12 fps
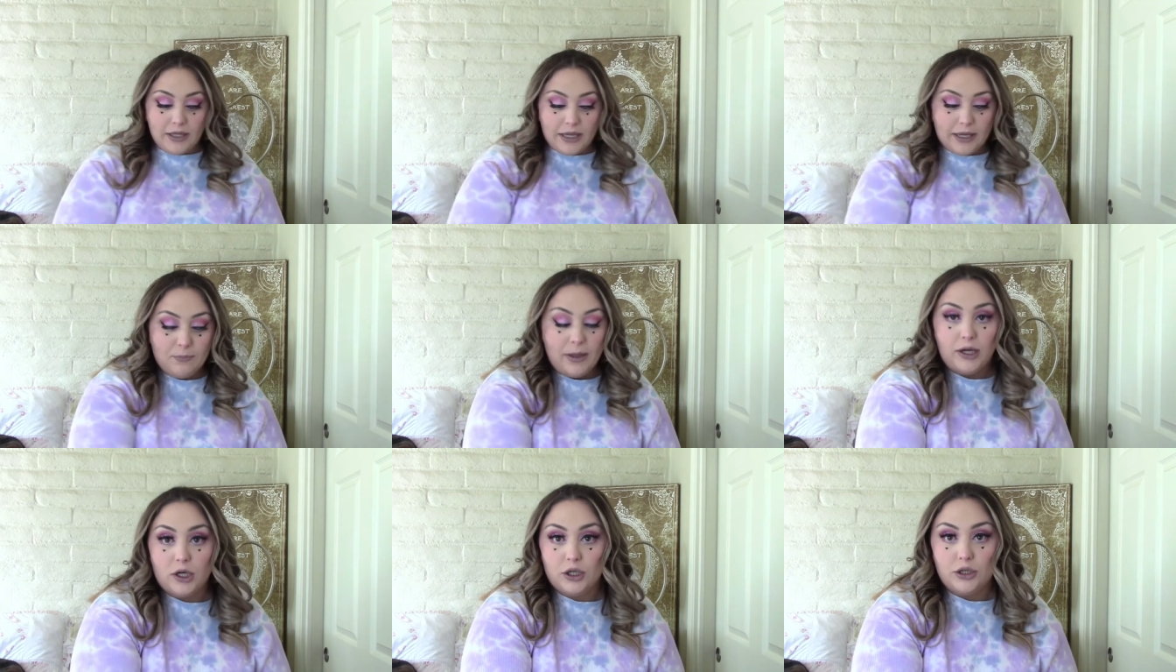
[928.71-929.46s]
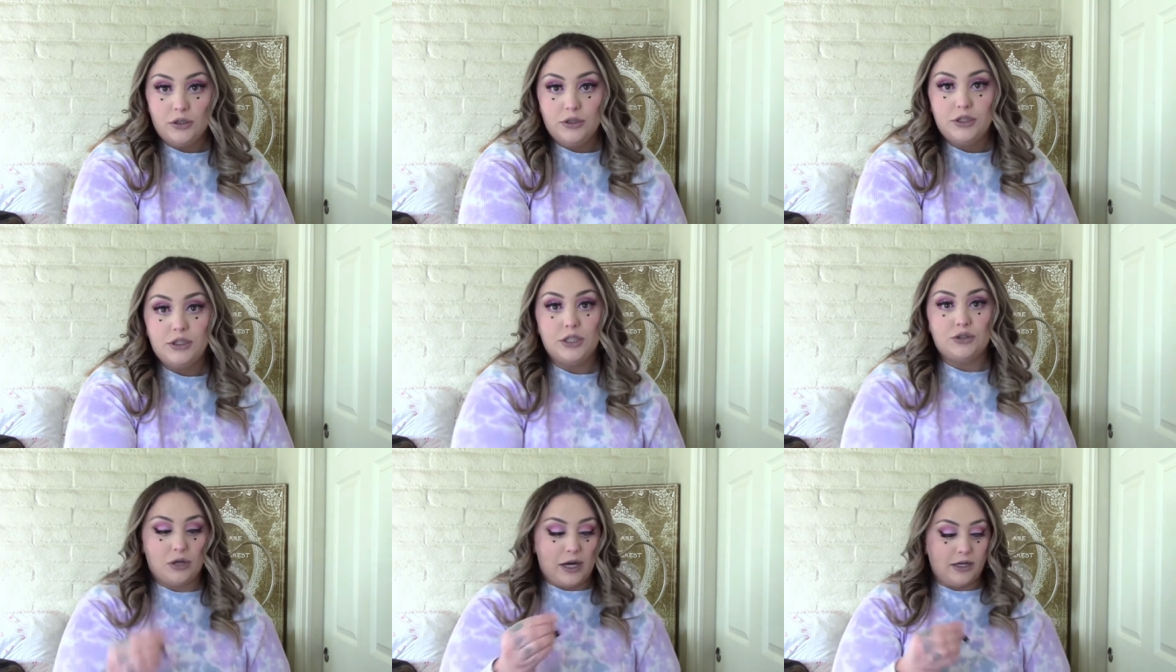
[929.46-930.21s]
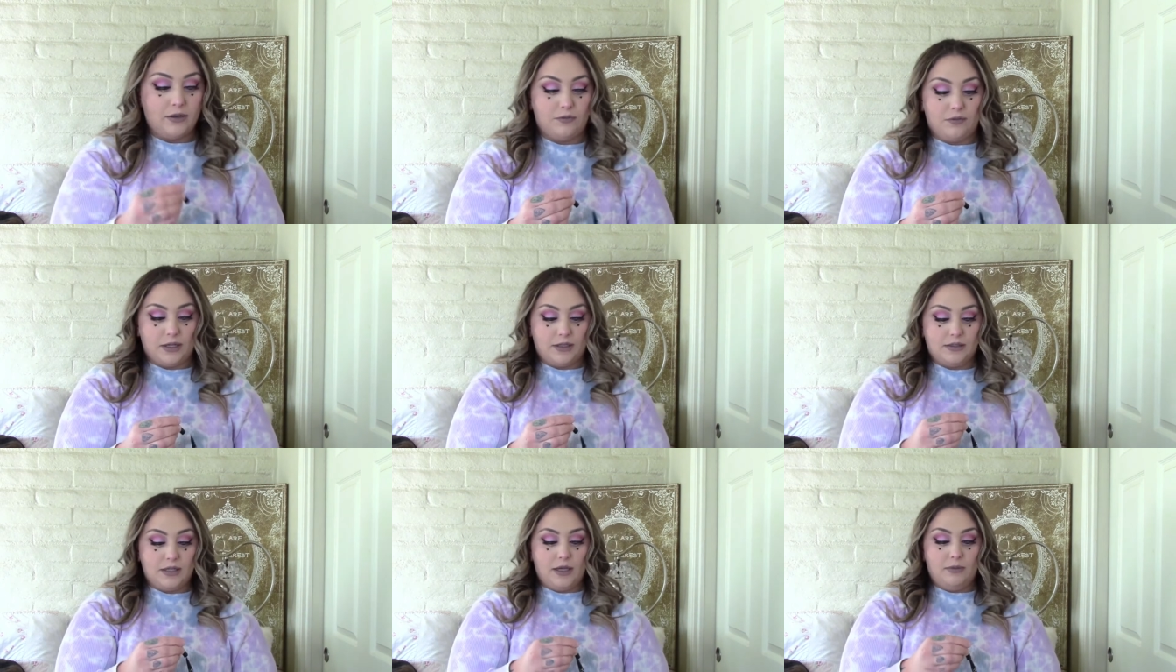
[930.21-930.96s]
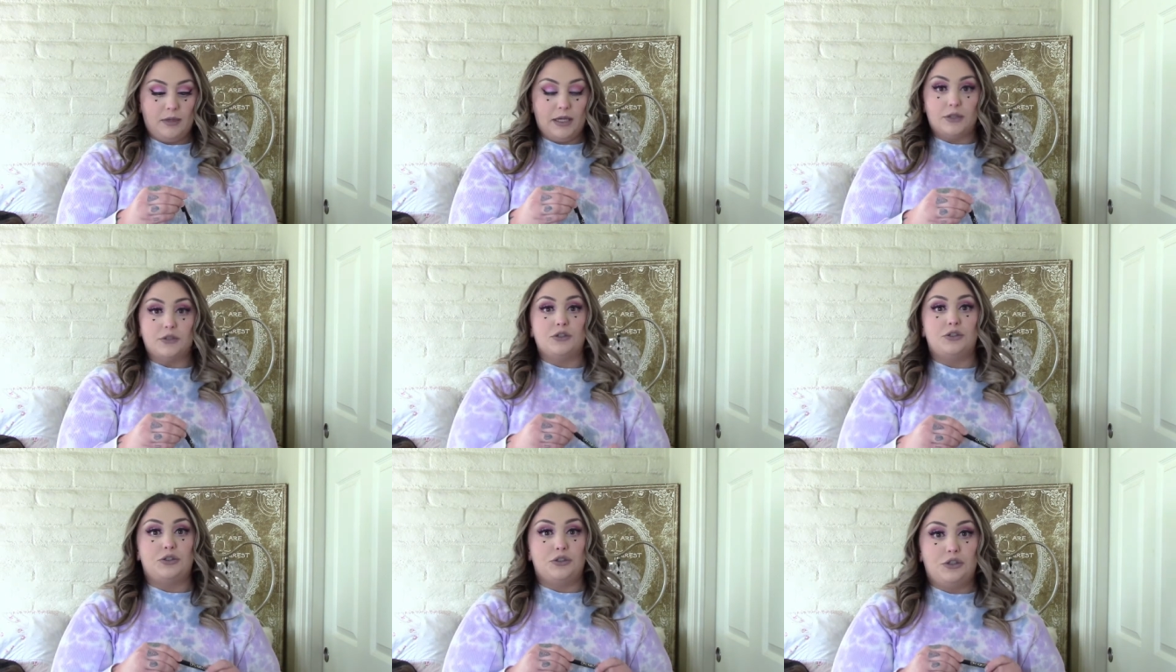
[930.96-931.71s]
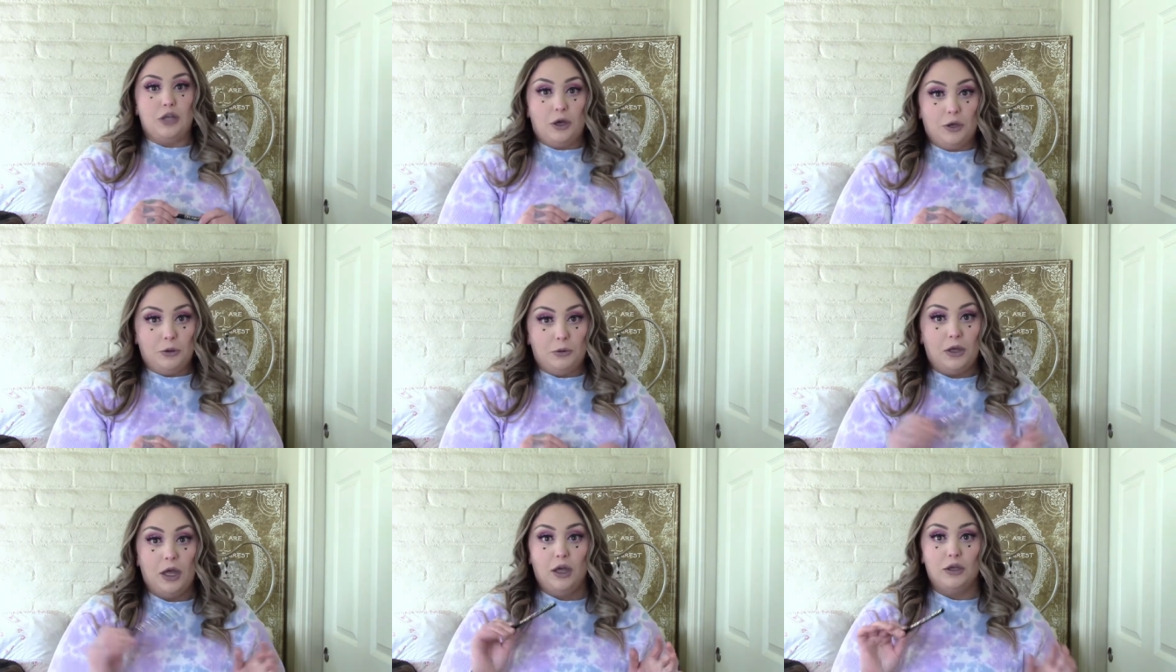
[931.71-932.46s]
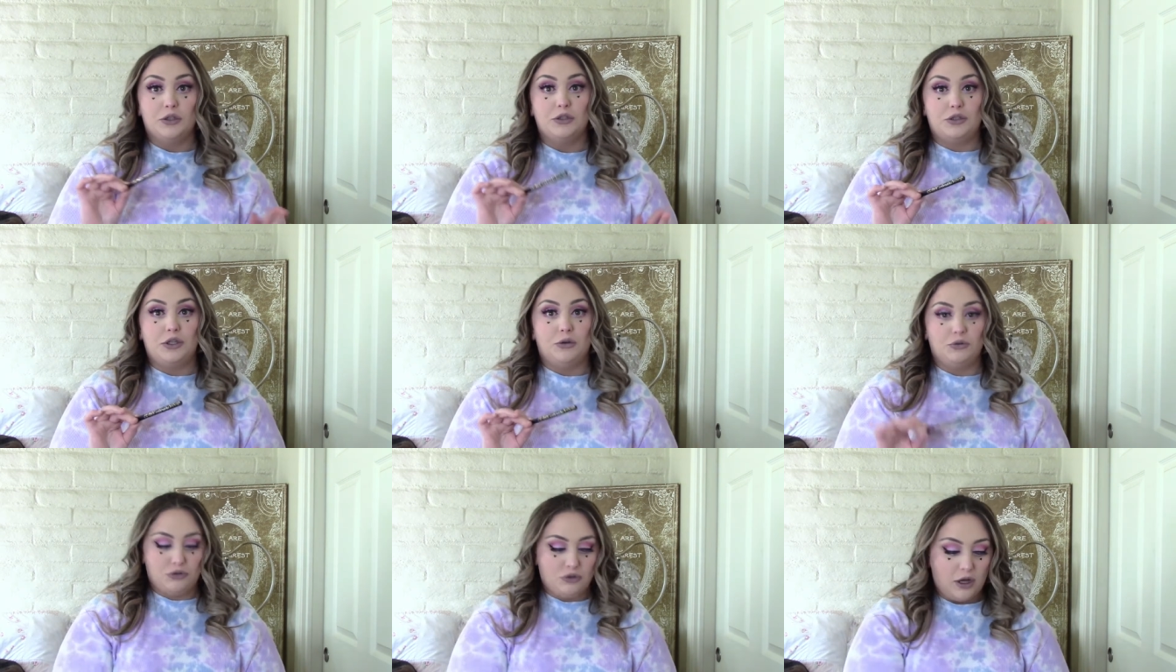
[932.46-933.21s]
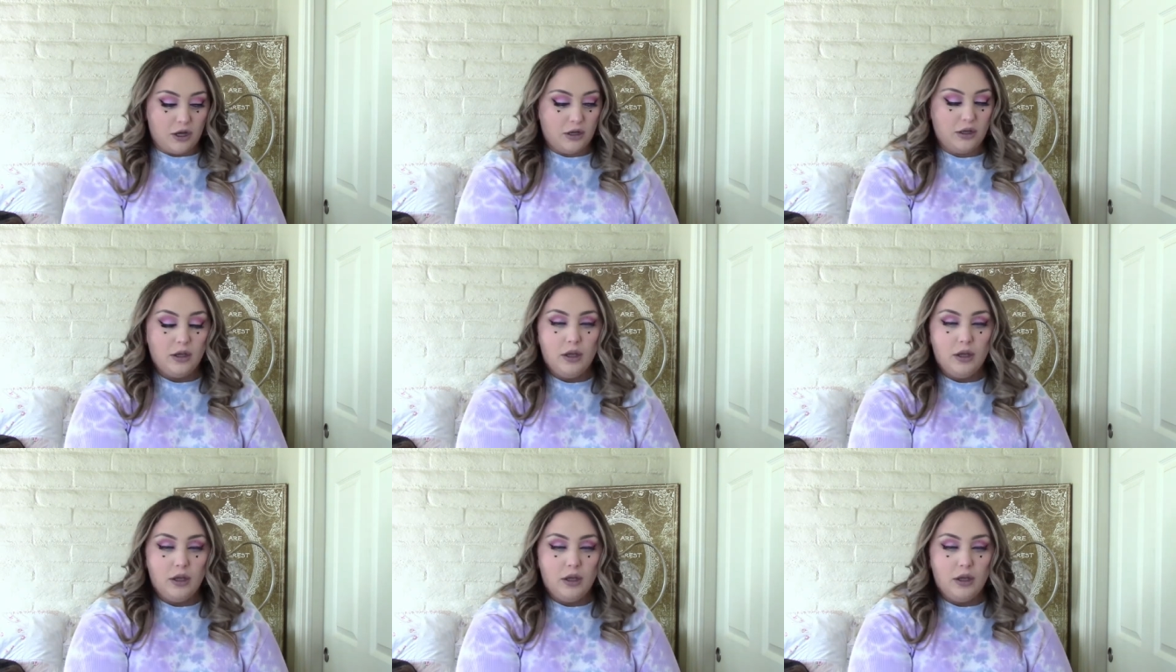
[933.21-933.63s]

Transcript: Like, my urge to try to fix them is so strong,